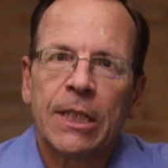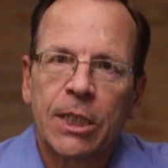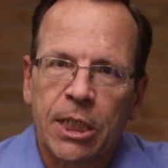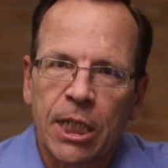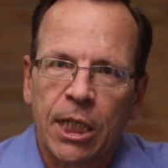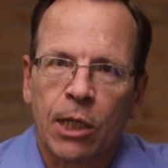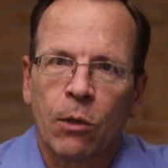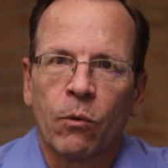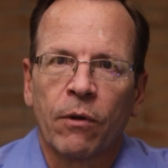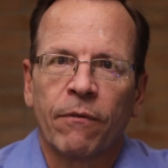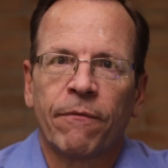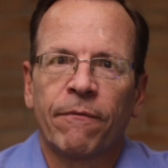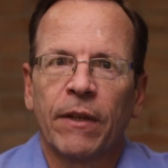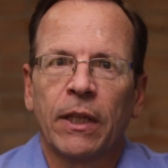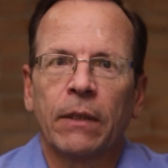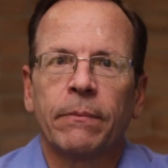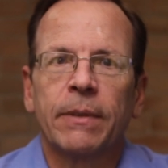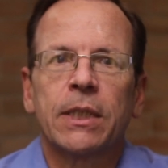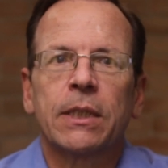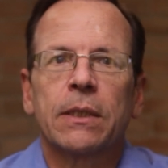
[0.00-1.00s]
Sticking with
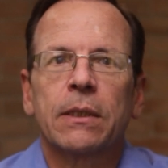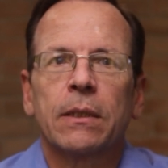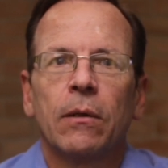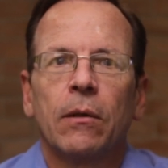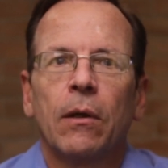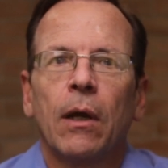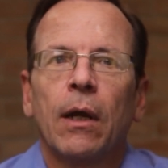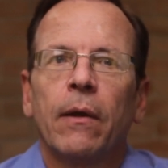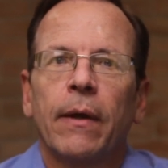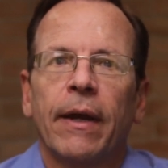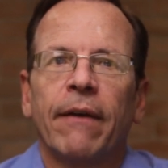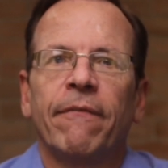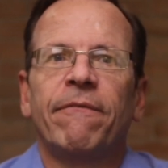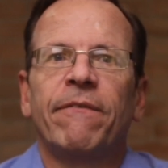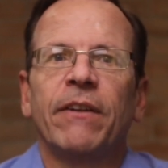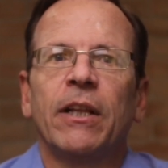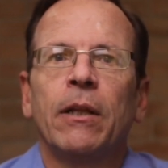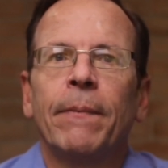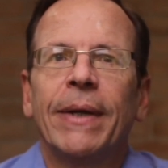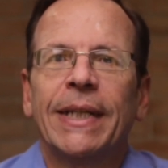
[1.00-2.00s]
filaments, we have
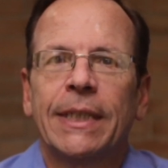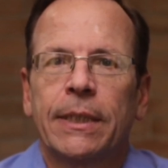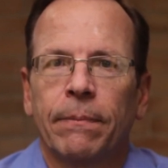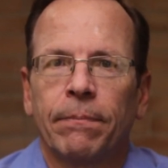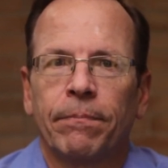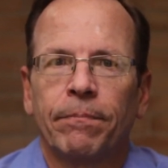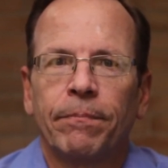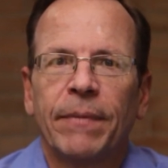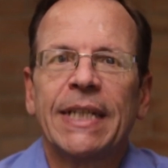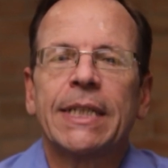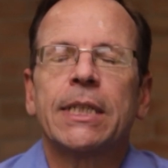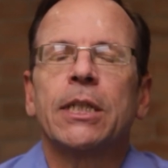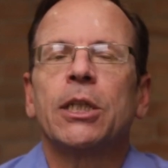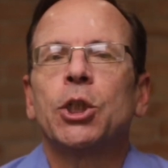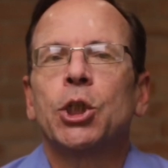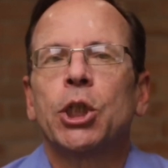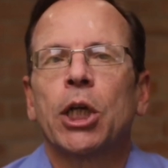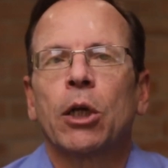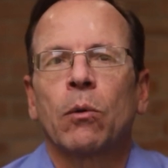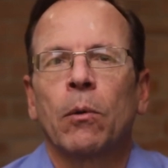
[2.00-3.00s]
Filamentum, based in
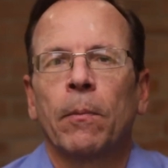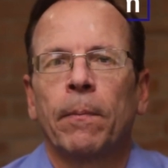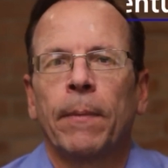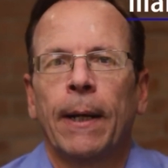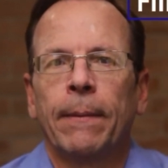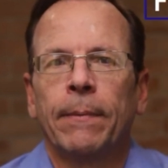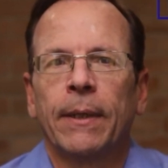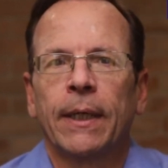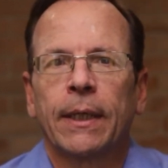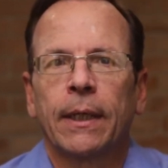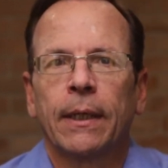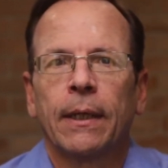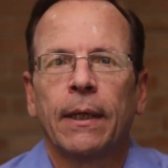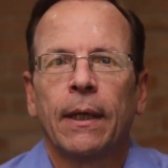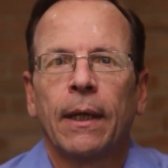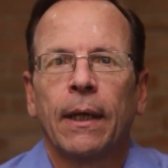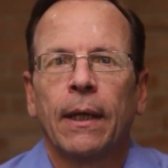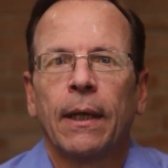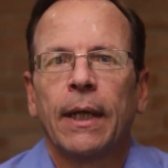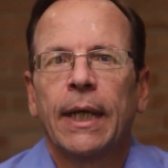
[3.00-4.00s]
the Czech Republic.
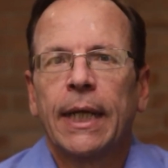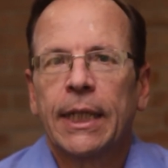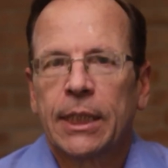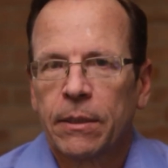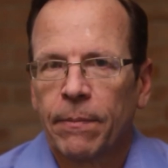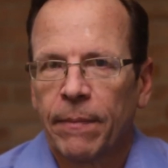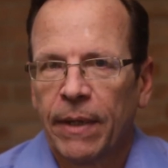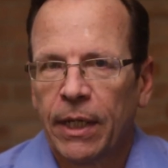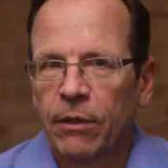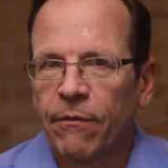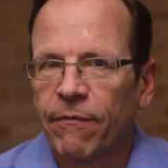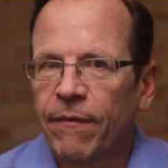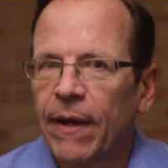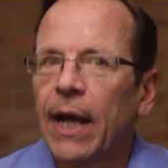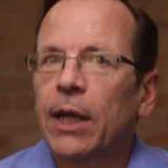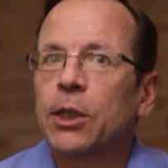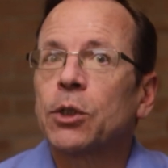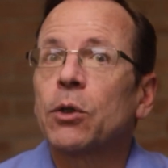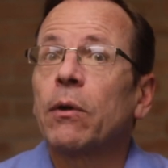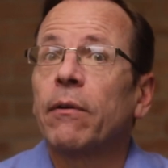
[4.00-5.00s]
It's a
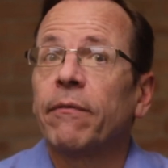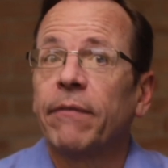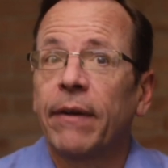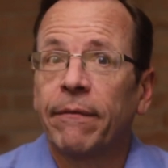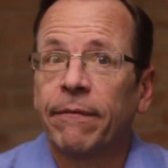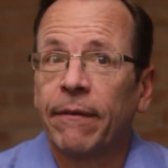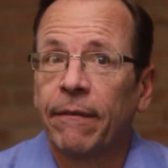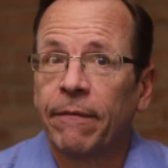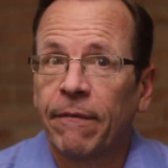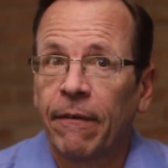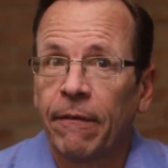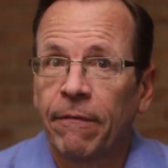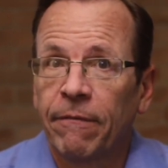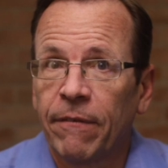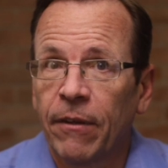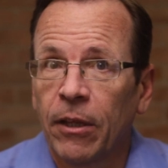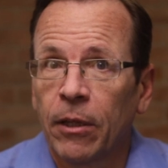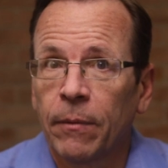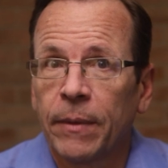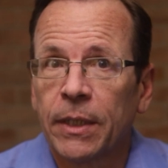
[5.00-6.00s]
manufacturer of FFF
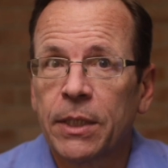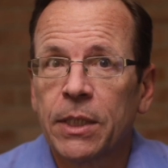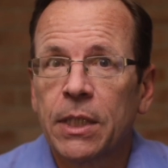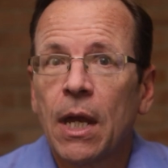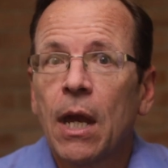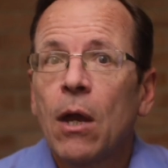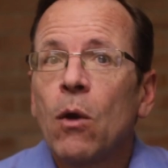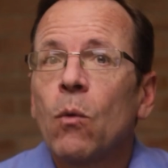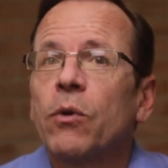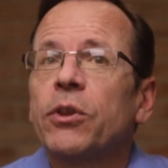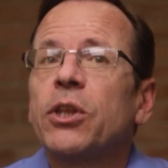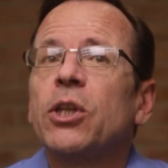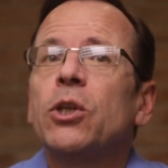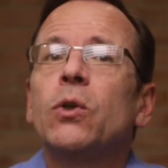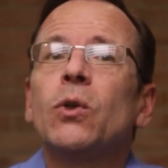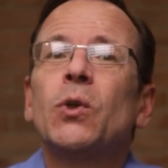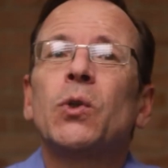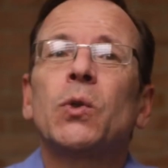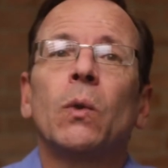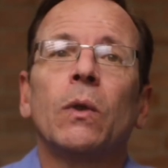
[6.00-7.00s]
filaments with the
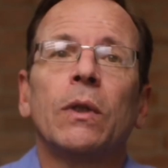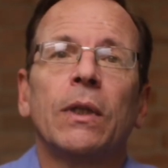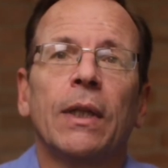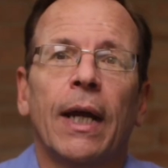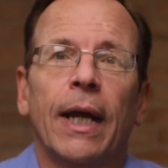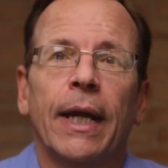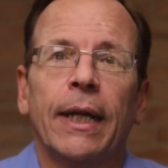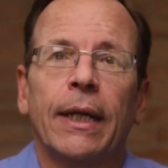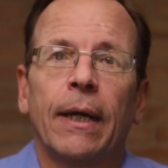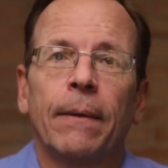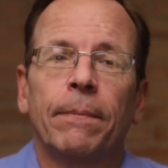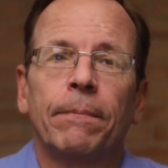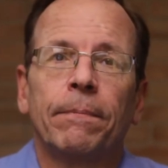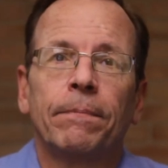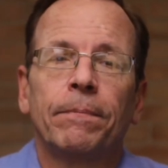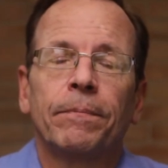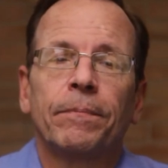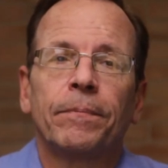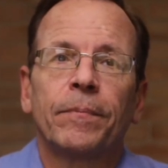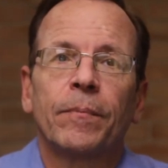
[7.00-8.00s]
usual lineup,
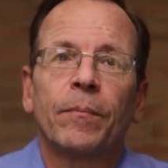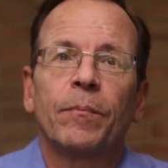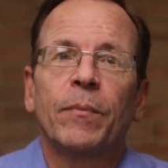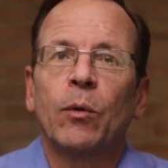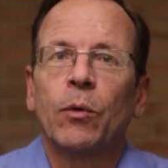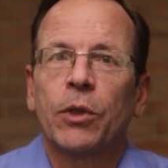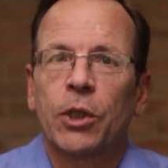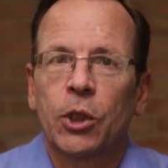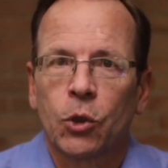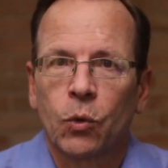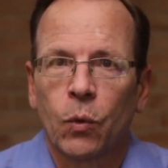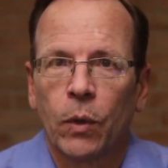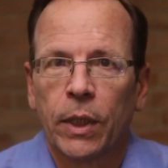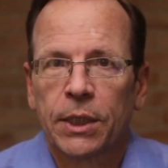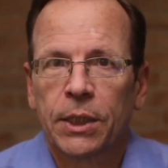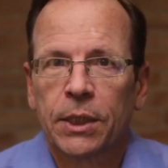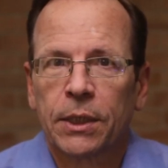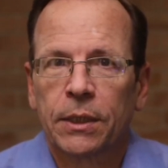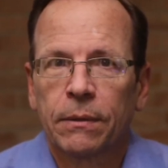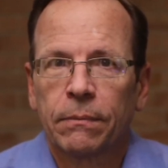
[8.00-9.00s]
but with a
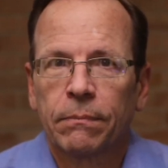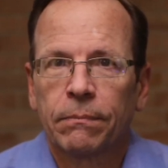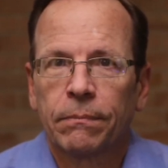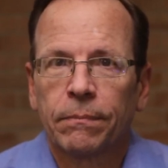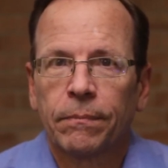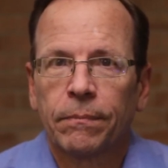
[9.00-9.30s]
twist.